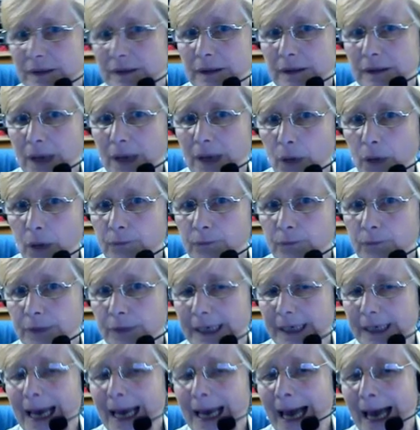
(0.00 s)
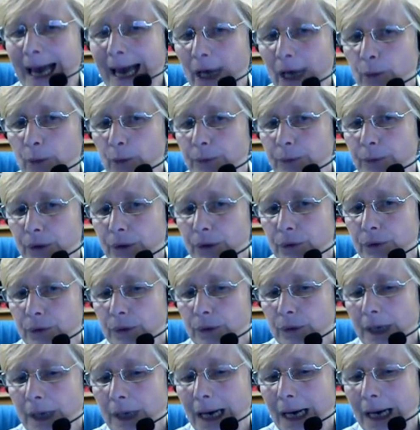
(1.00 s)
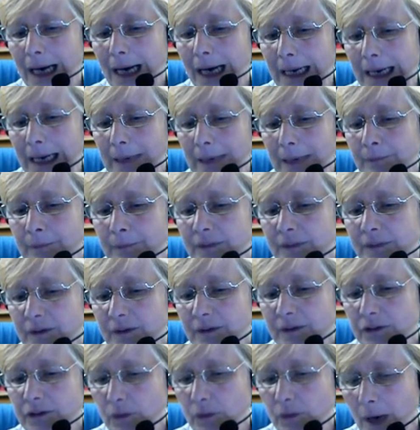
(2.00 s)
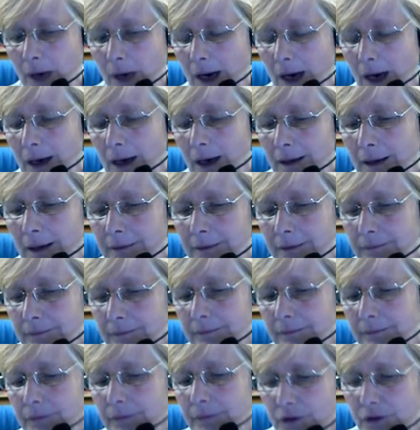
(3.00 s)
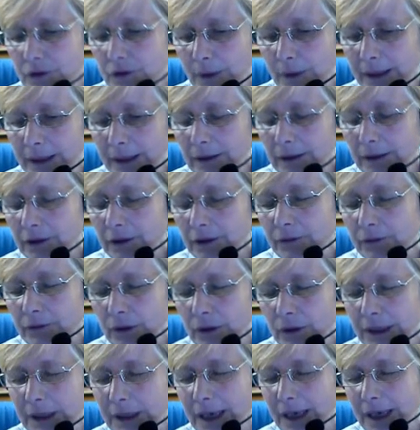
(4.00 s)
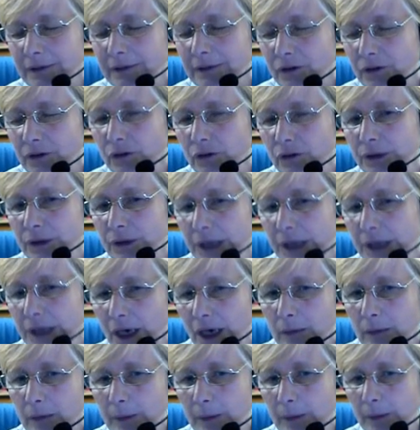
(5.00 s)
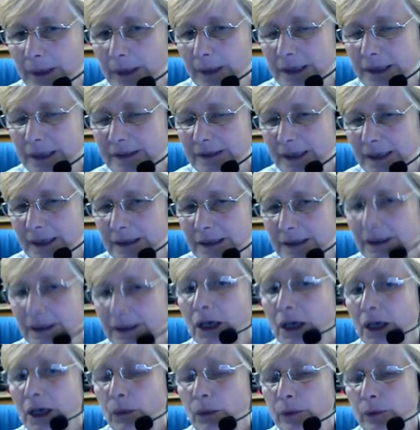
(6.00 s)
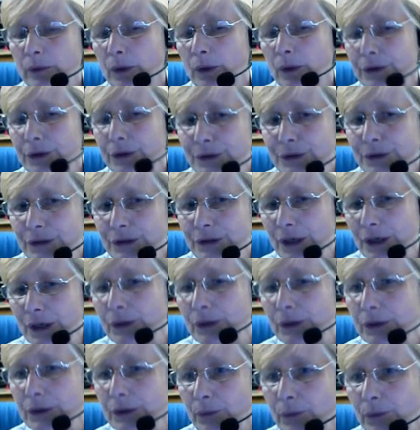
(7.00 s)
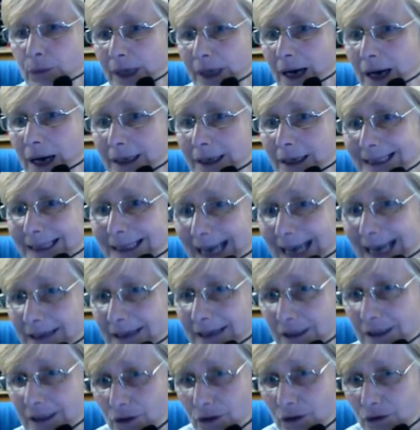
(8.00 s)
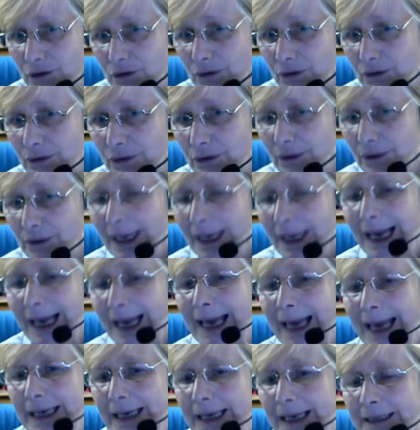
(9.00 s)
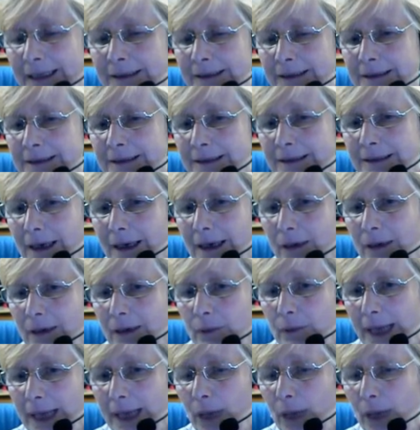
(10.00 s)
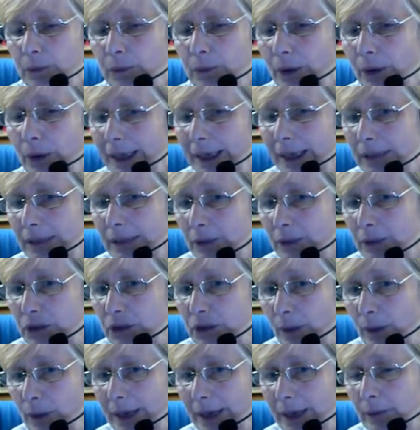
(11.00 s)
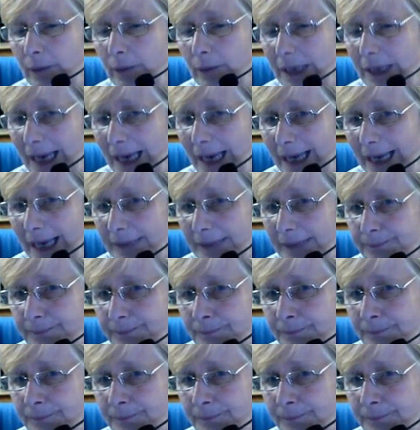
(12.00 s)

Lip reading: that will hopefully help you since you are doing a lot of your classes, you're at the Irma Bird Center. We want you to know that we are connected to you and will help you any which way we can.